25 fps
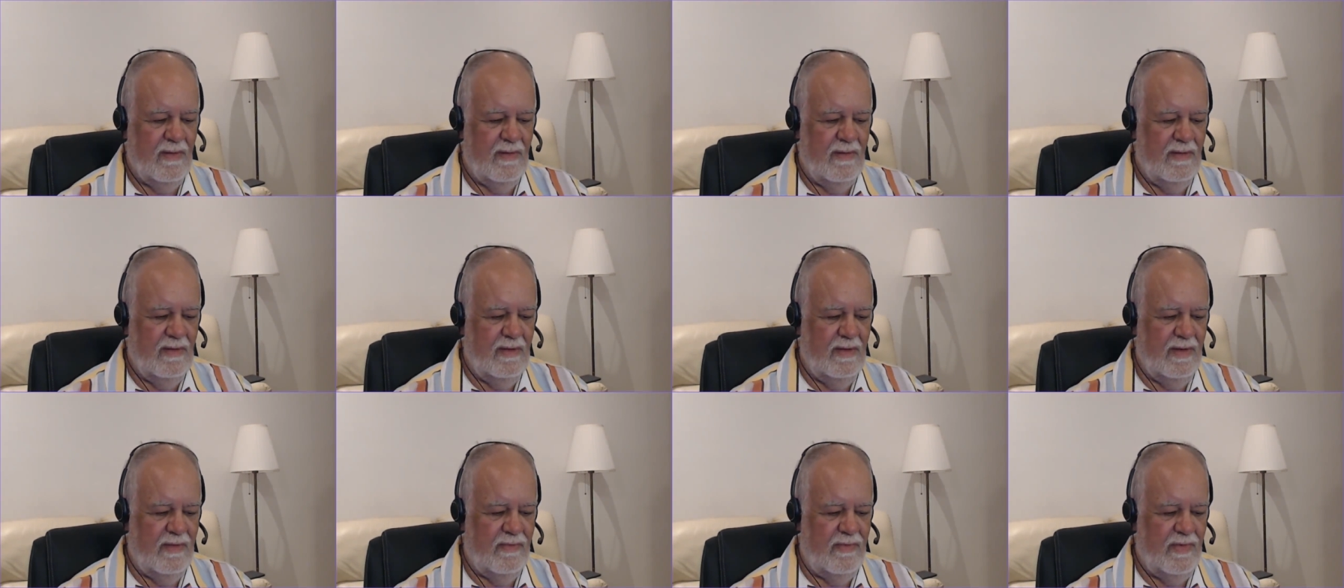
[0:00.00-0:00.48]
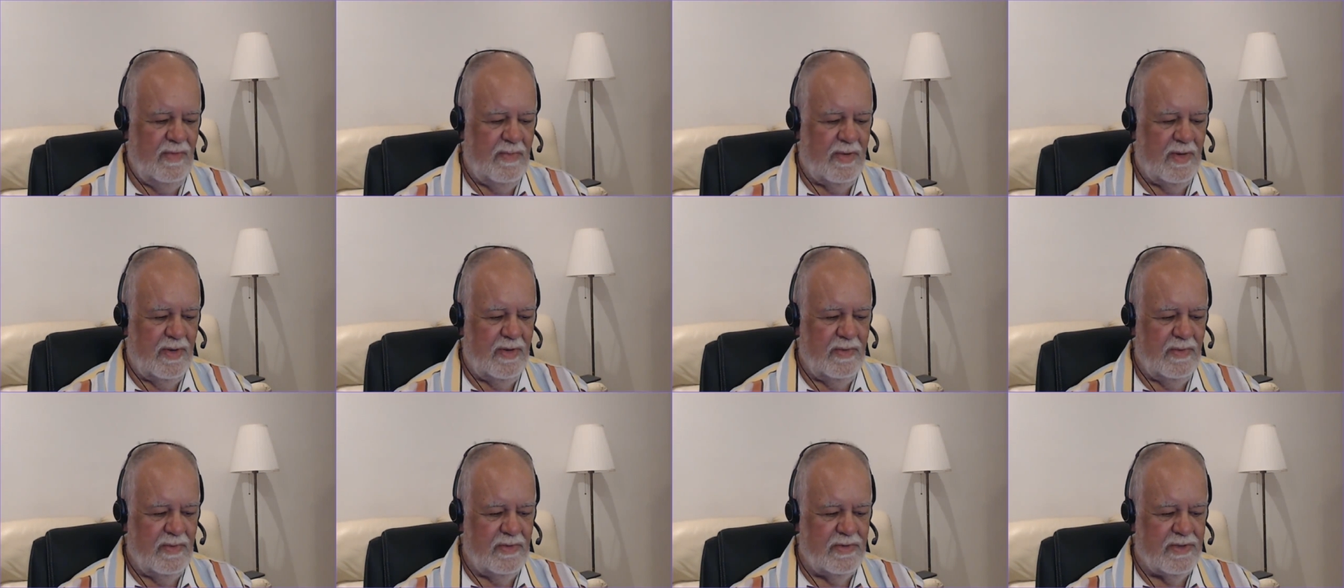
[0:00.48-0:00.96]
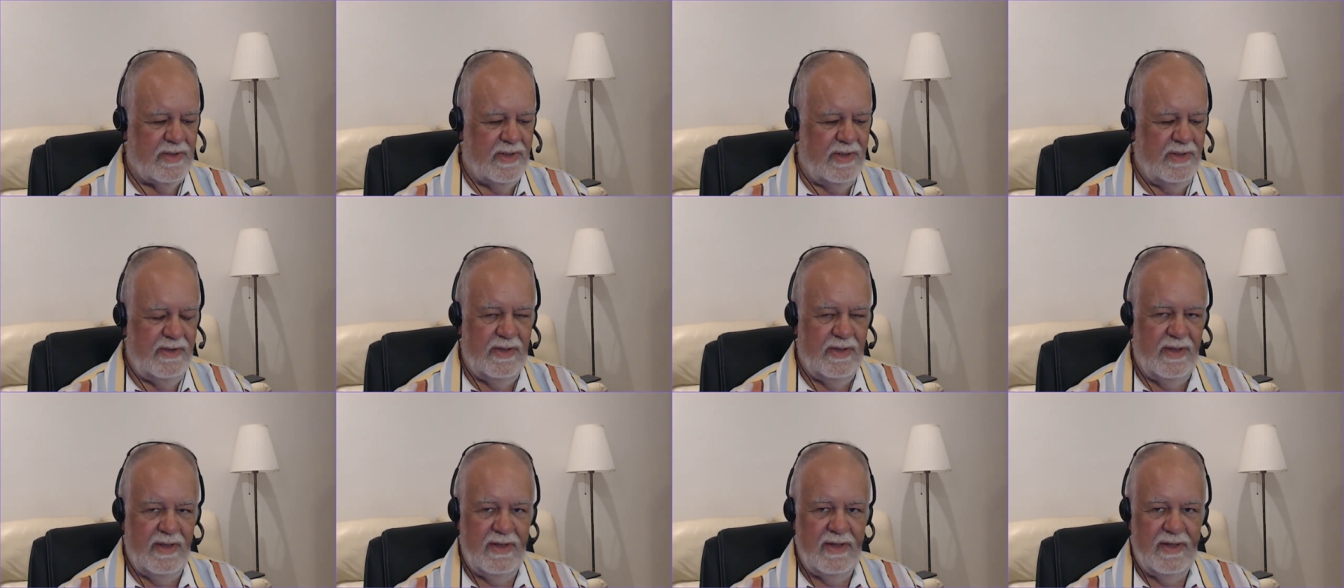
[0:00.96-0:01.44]
Everybody will try and
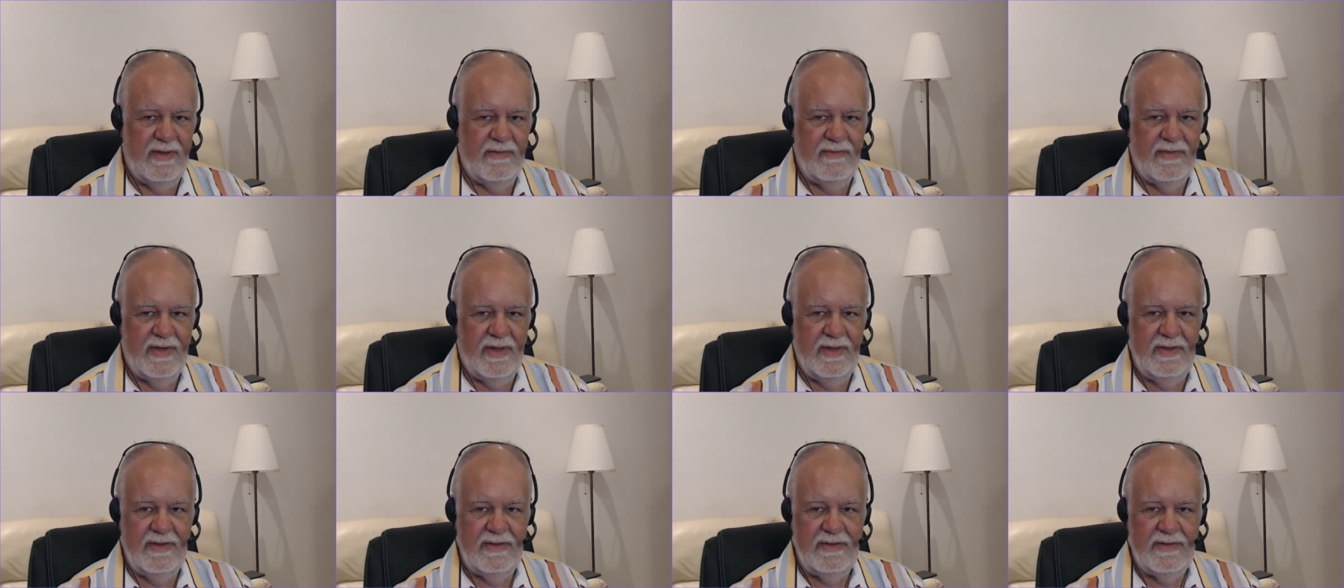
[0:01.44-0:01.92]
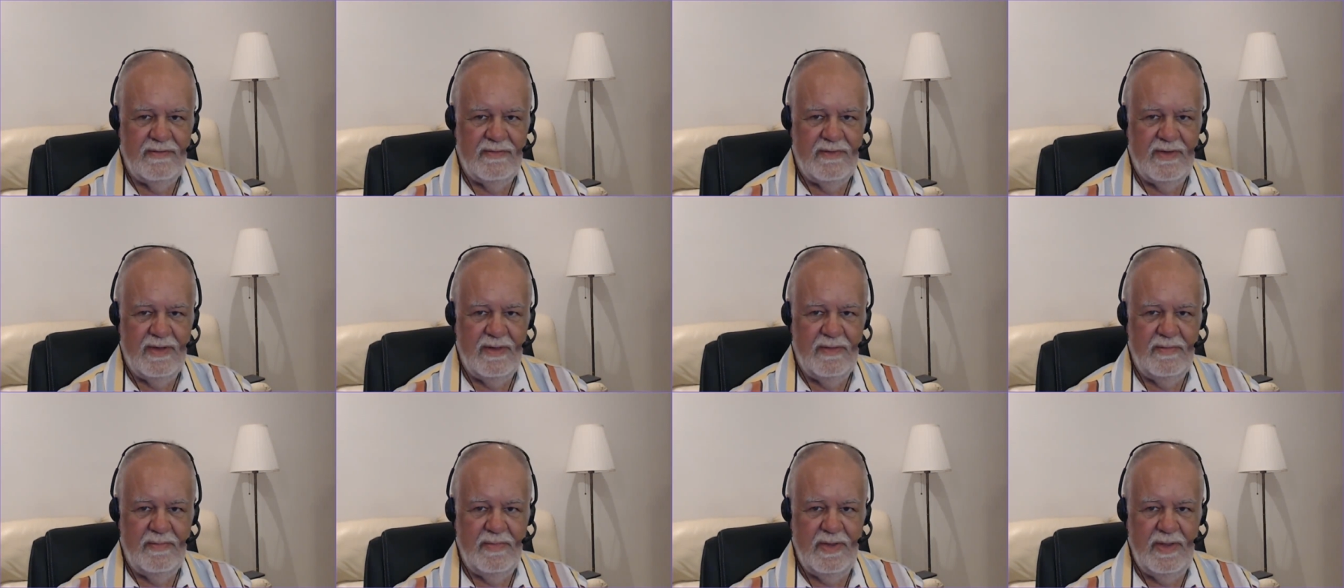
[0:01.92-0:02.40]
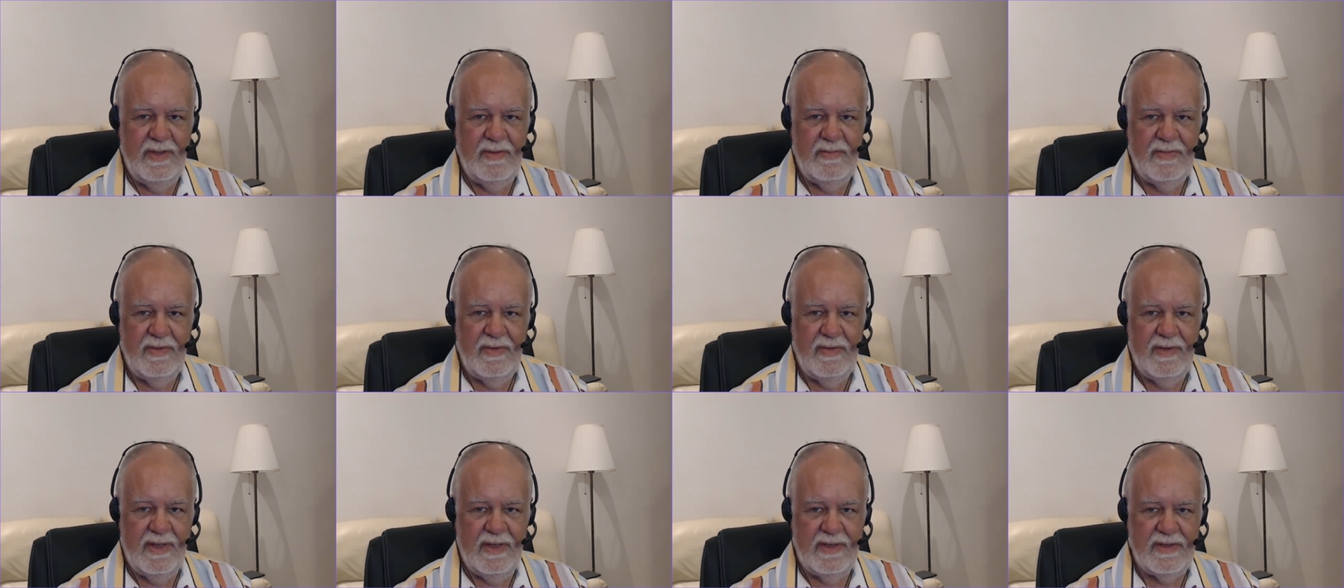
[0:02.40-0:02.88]
take advantage of other
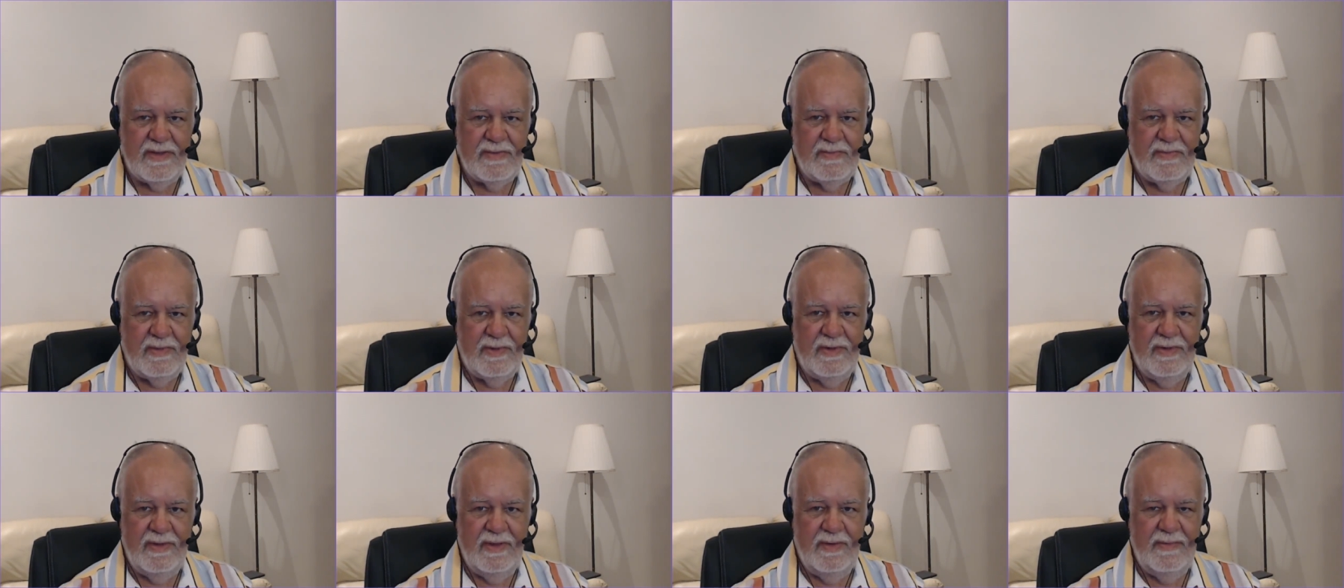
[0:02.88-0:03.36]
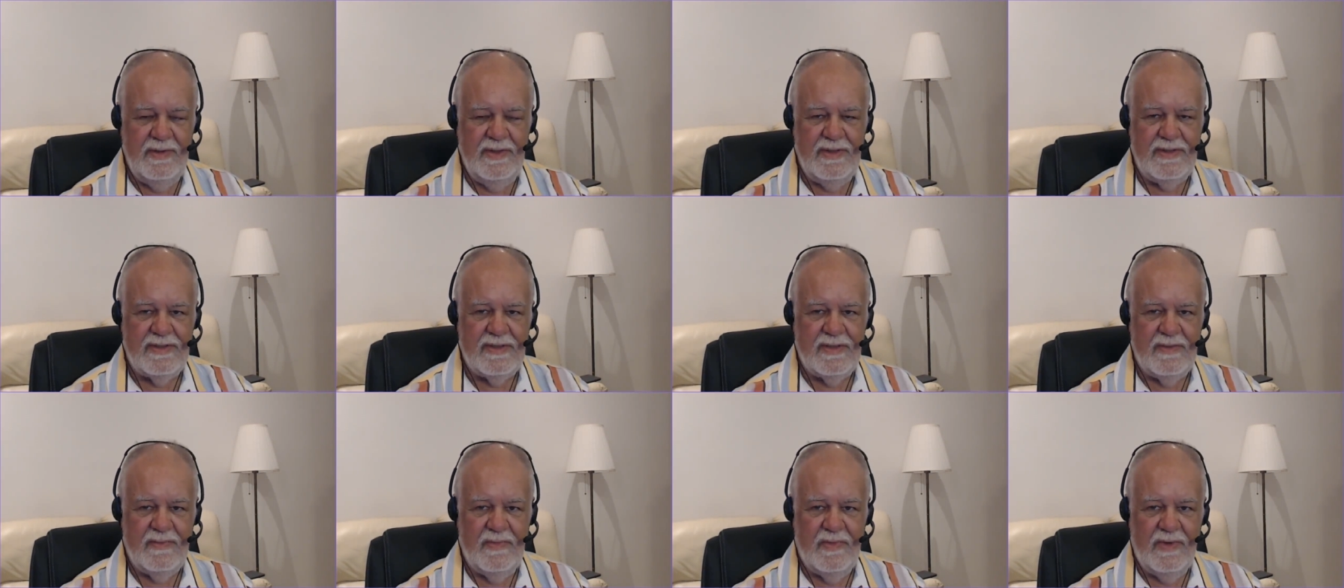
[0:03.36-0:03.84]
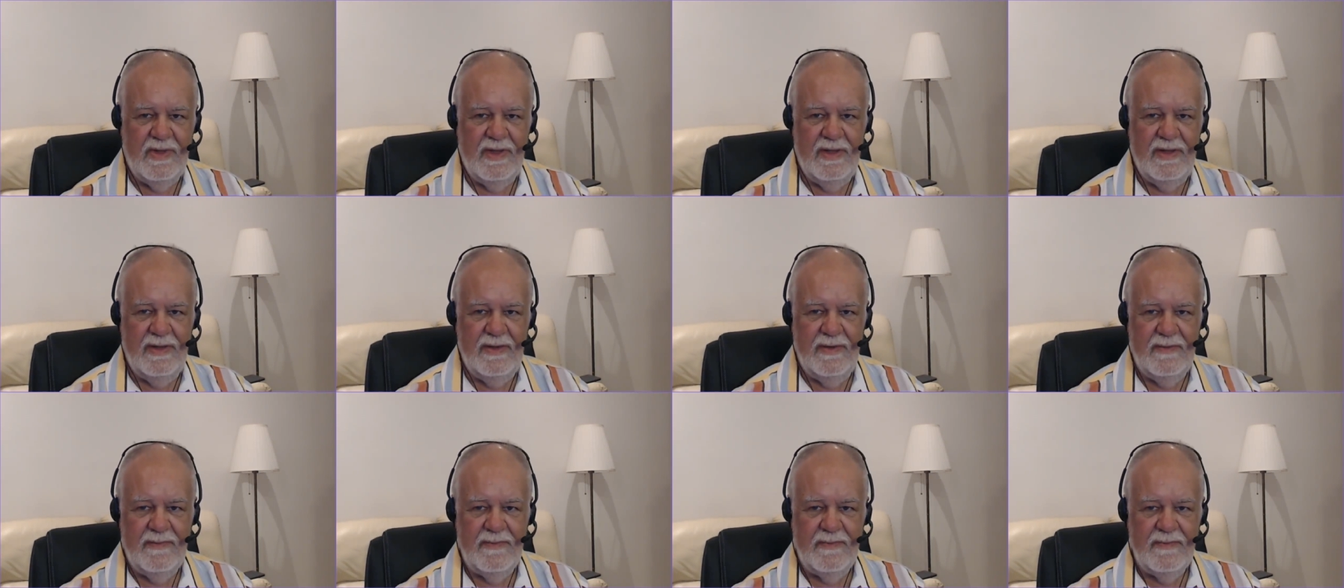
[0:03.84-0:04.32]
people, exploit them in some way.